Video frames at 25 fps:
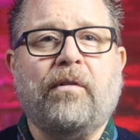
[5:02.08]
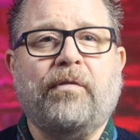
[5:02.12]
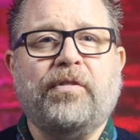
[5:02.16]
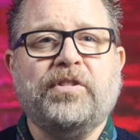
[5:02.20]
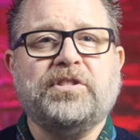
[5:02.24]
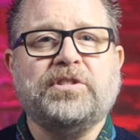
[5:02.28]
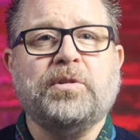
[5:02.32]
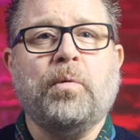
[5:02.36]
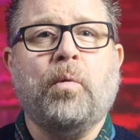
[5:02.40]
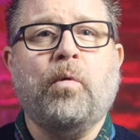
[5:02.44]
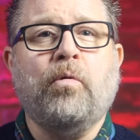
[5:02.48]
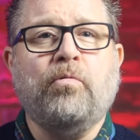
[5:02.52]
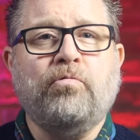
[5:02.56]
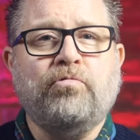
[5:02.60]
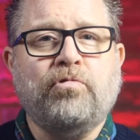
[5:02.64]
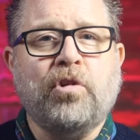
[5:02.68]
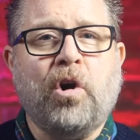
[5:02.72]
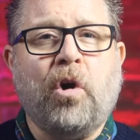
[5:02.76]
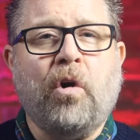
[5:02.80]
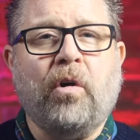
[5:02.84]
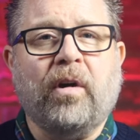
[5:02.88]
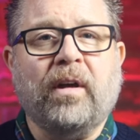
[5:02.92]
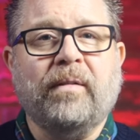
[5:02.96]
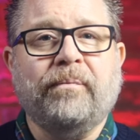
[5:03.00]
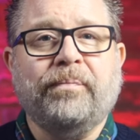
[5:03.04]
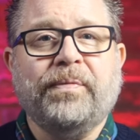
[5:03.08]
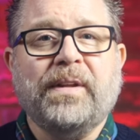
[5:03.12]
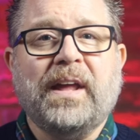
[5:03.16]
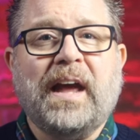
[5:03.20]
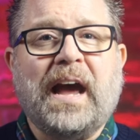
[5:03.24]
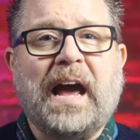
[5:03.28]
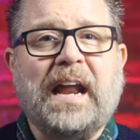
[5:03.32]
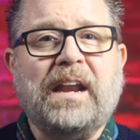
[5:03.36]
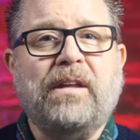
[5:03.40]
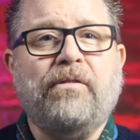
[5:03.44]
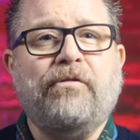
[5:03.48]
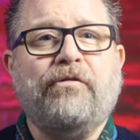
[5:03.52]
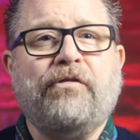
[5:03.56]
officer were wrong,
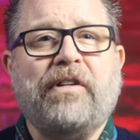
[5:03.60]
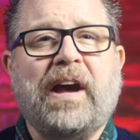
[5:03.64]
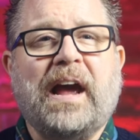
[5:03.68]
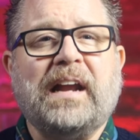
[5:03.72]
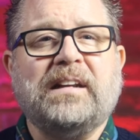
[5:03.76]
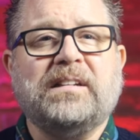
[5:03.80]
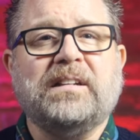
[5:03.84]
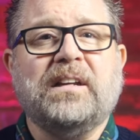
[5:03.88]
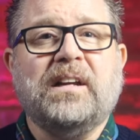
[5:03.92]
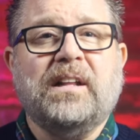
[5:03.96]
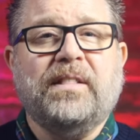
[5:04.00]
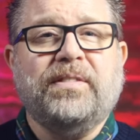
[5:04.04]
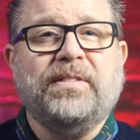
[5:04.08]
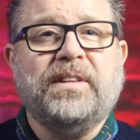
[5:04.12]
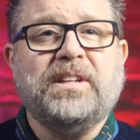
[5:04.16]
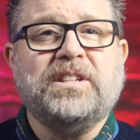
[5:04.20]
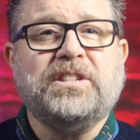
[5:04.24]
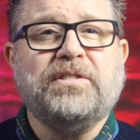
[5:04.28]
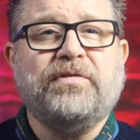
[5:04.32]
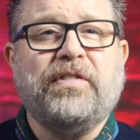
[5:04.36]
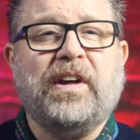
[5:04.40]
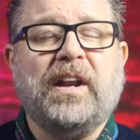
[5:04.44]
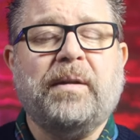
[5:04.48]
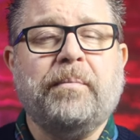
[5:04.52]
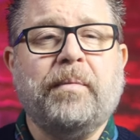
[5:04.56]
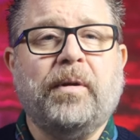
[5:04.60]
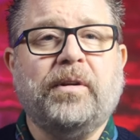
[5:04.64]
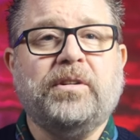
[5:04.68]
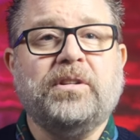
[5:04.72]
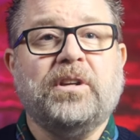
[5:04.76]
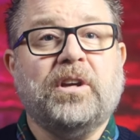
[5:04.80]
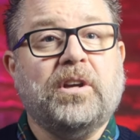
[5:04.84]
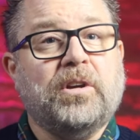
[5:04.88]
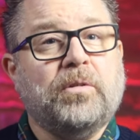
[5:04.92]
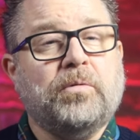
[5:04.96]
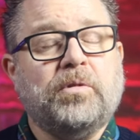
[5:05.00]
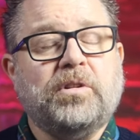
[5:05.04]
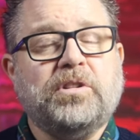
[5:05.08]
and in fact this development
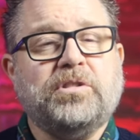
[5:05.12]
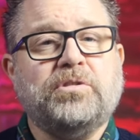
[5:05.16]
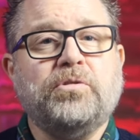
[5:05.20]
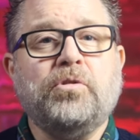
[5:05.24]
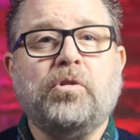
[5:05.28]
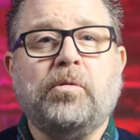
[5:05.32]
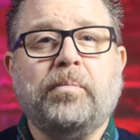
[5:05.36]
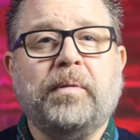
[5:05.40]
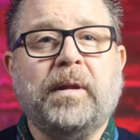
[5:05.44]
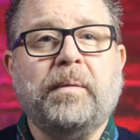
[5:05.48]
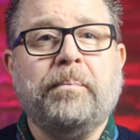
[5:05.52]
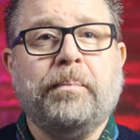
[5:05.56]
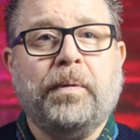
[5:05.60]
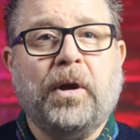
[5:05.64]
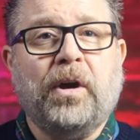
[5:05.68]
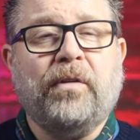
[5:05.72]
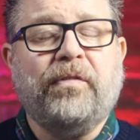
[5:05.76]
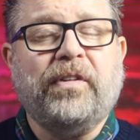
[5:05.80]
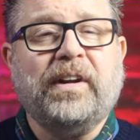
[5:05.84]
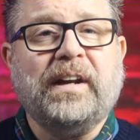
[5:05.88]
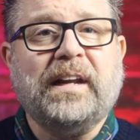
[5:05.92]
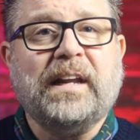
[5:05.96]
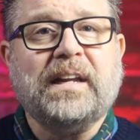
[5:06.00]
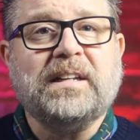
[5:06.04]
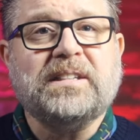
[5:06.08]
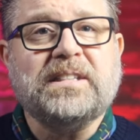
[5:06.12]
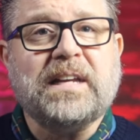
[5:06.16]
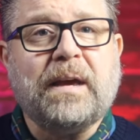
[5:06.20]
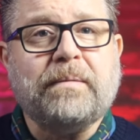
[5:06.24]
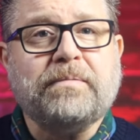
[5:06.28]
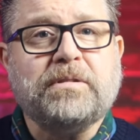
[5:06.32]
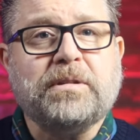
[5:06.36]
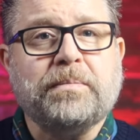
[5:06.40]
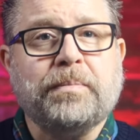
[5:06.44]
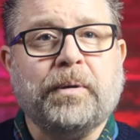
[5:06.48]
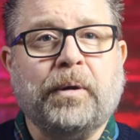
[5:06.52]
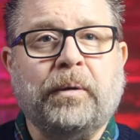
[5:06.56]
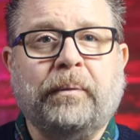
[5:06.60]
is normally perfectly
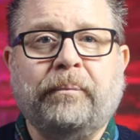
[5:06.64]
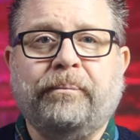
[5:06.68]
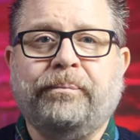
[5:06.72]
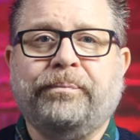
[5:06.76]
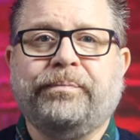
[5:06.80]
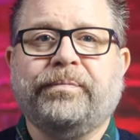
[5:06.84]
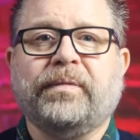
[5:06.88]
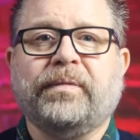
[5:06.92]
acceptable.